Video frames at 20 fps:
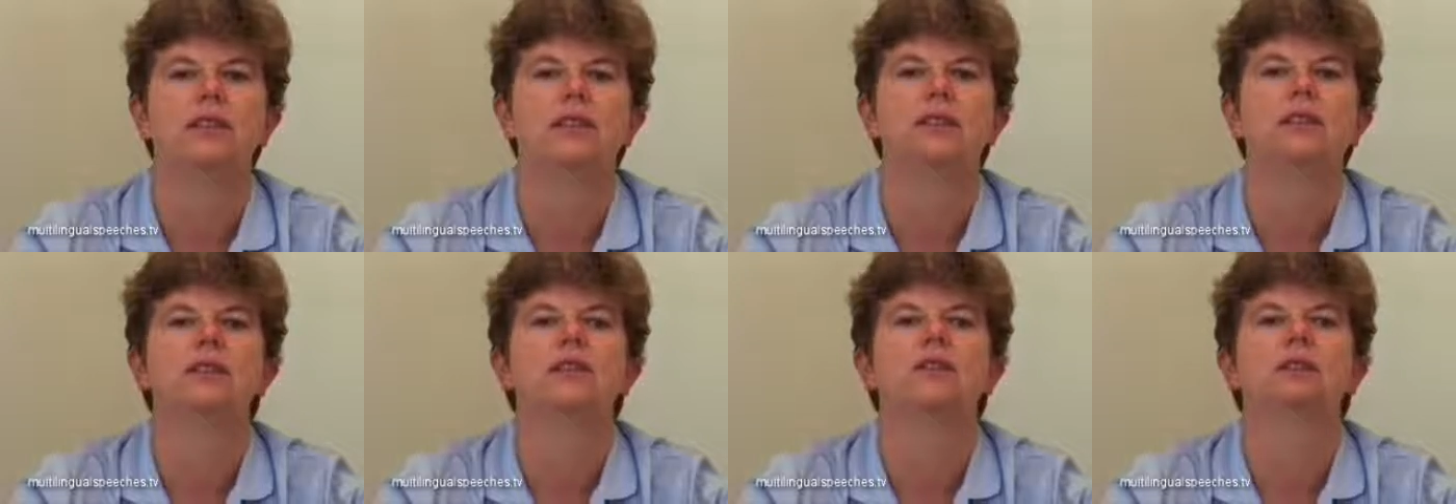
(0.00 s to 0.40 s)

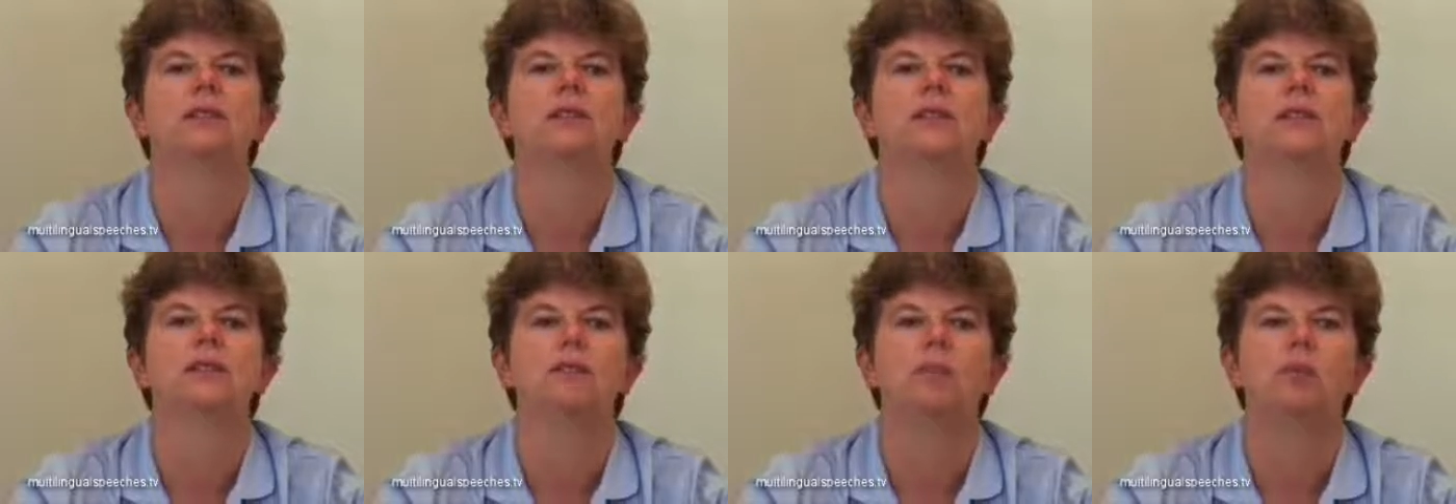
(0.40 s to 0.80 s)
areas
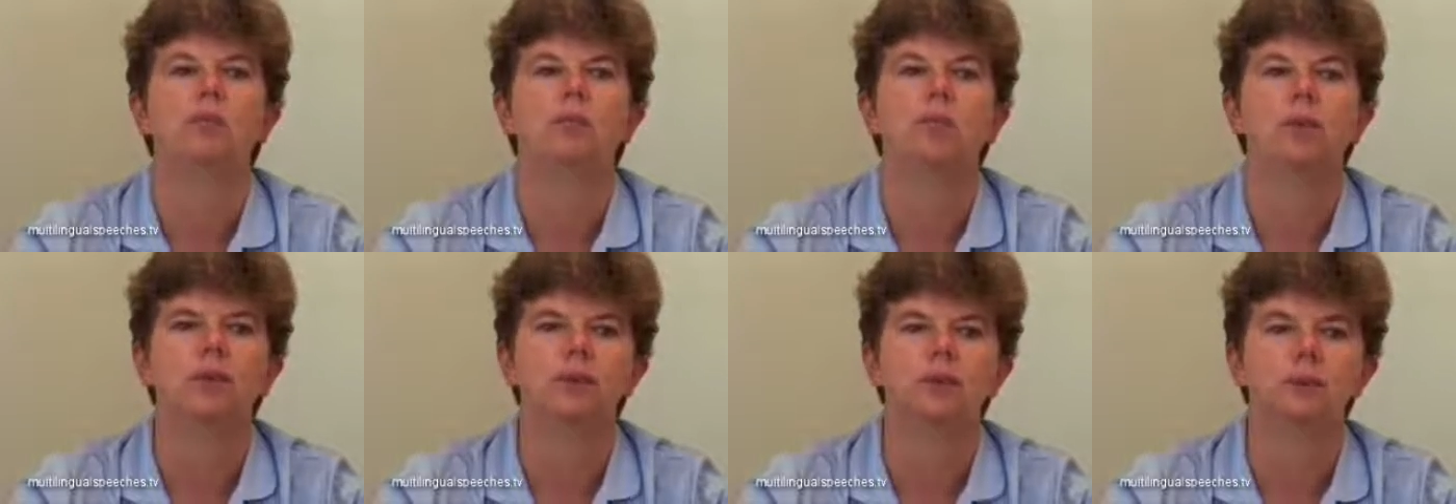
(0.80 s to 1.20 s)
to make it
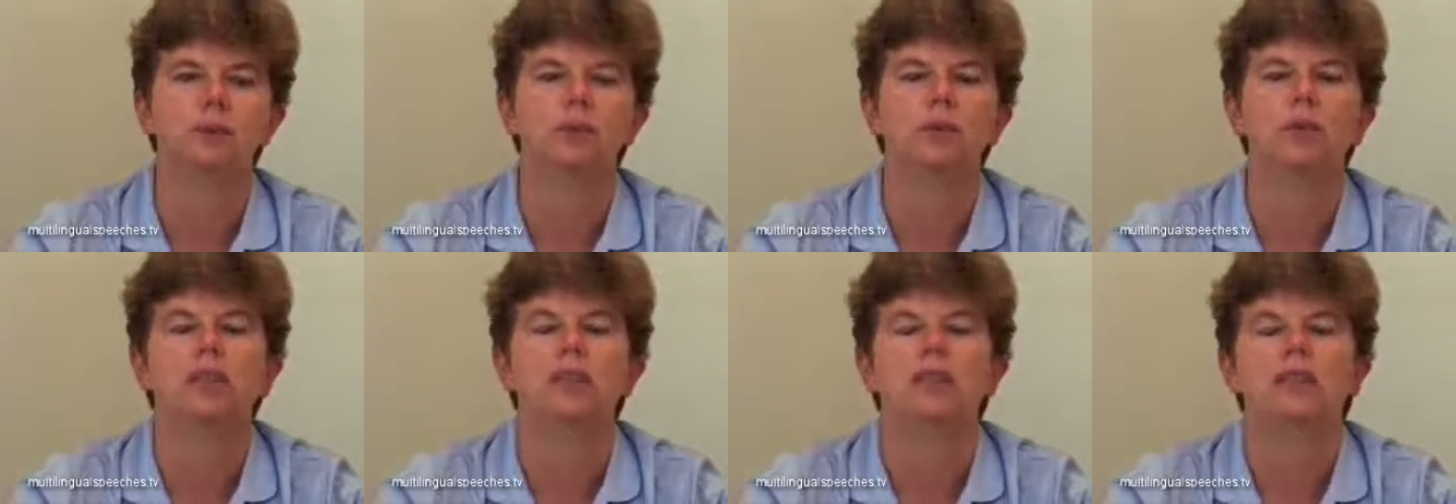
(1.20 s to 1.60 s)
more
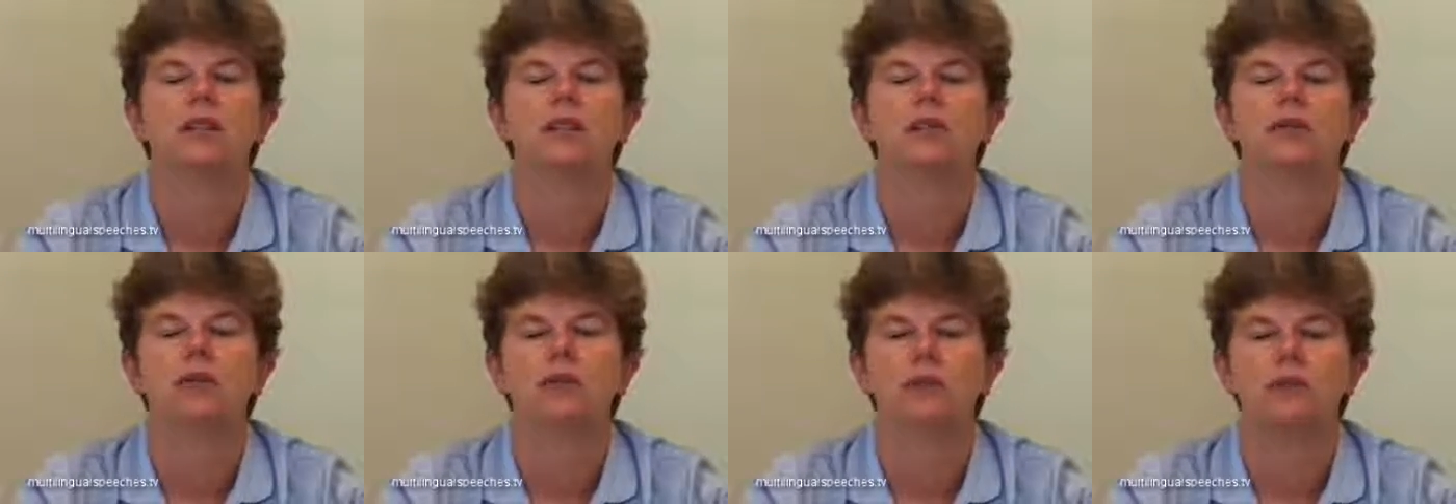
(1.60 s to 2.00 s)
possible
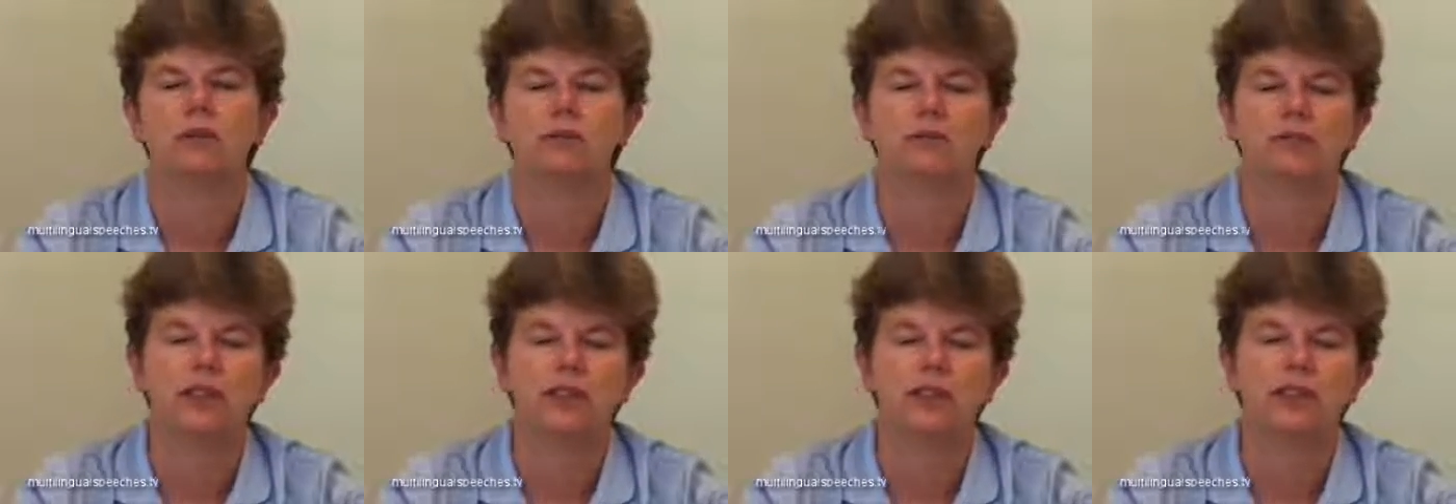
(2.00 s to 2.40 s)

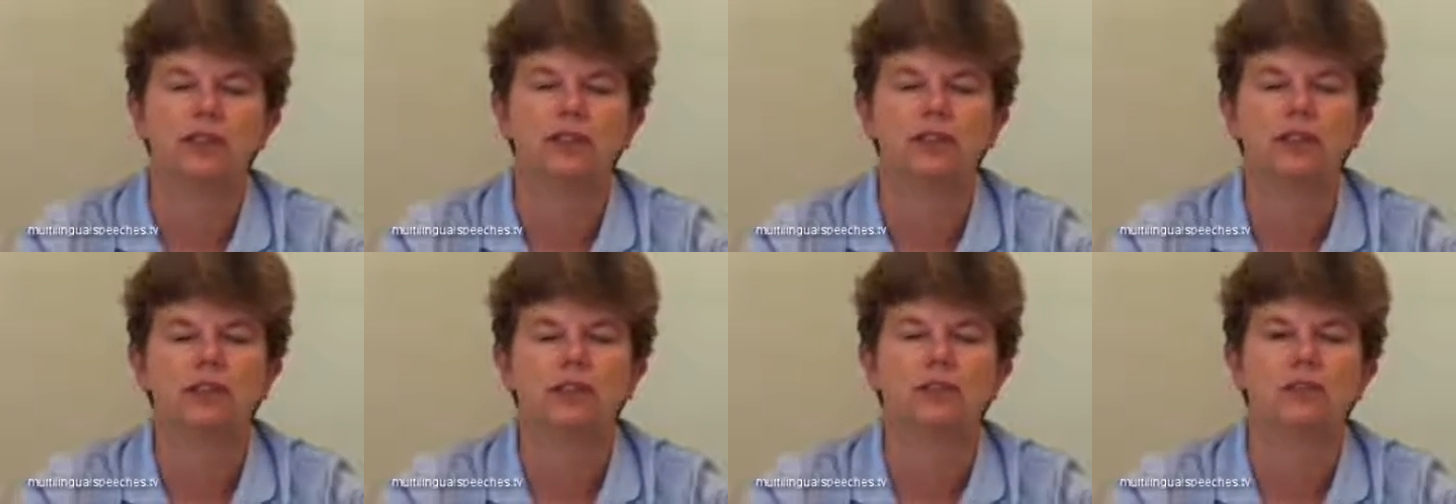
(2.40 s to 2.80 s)
for
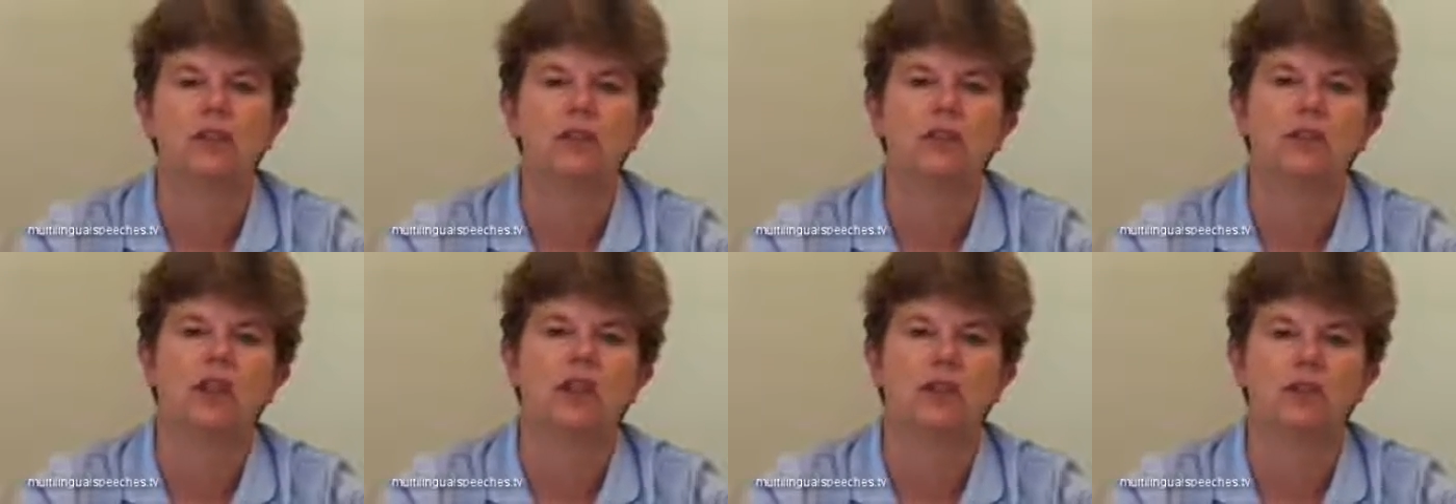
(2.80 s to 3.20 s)
villagers to
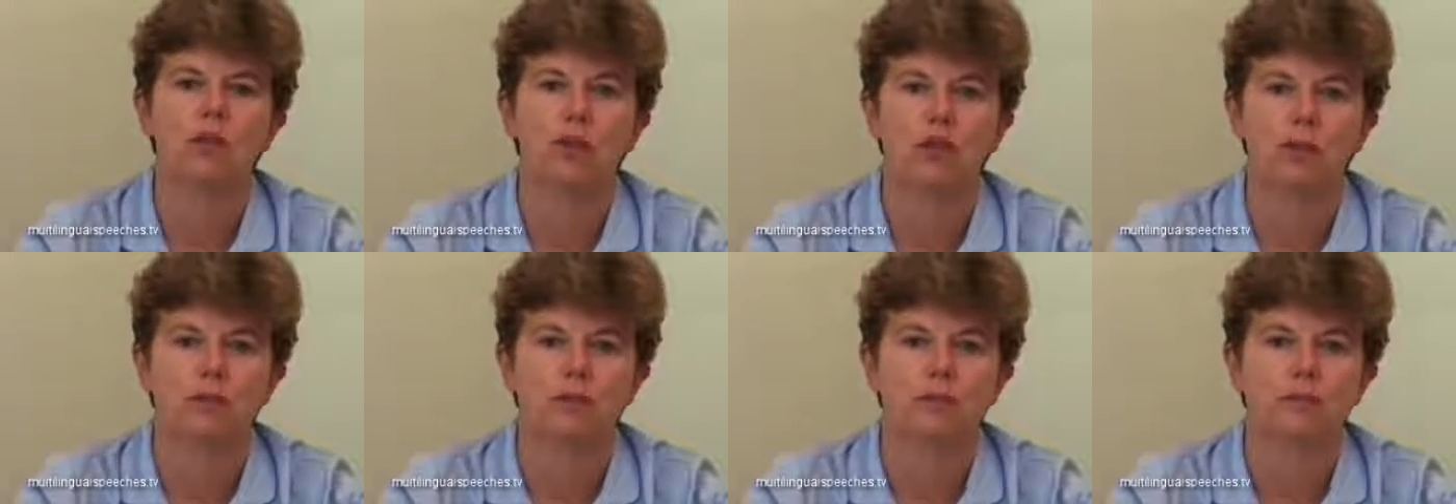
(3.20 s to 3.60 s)
grow their
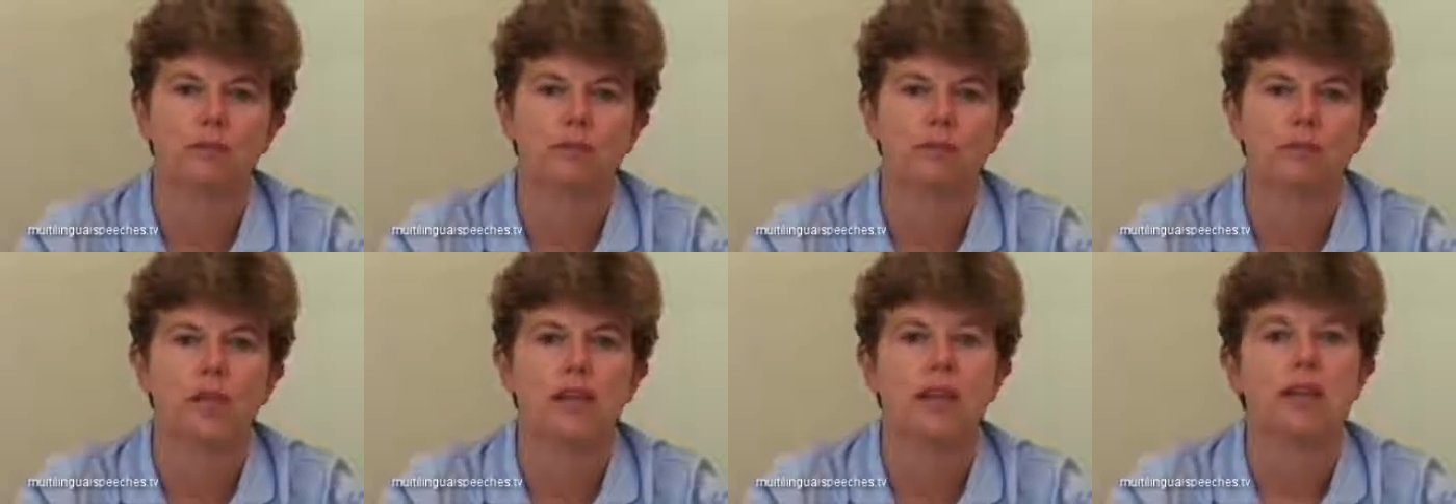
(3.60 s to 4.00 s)

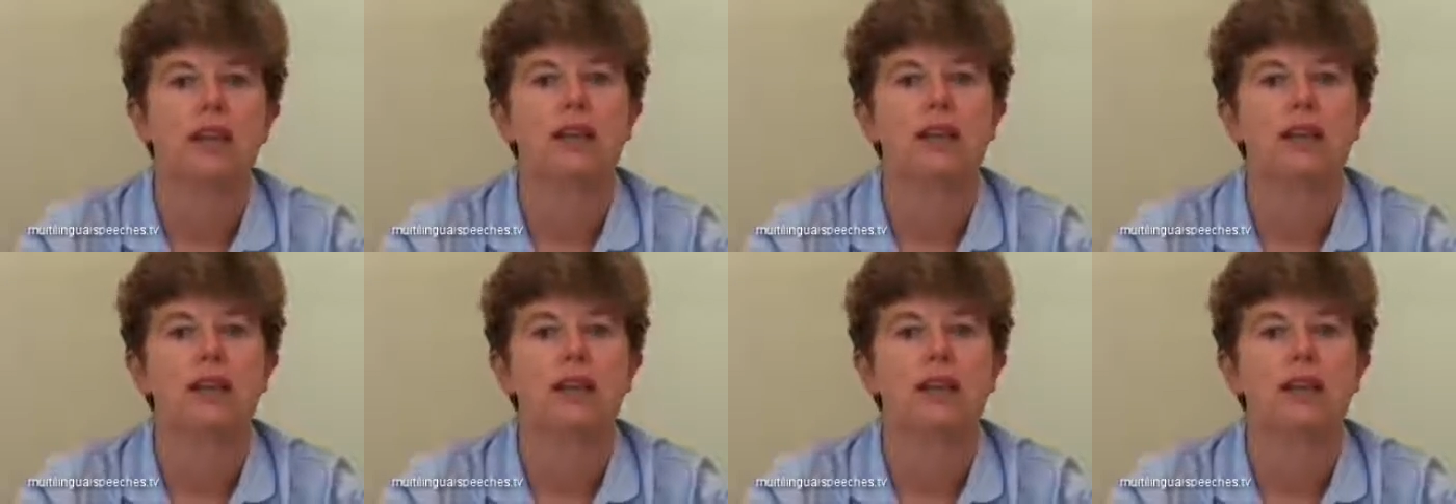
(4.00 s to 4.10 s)
crops.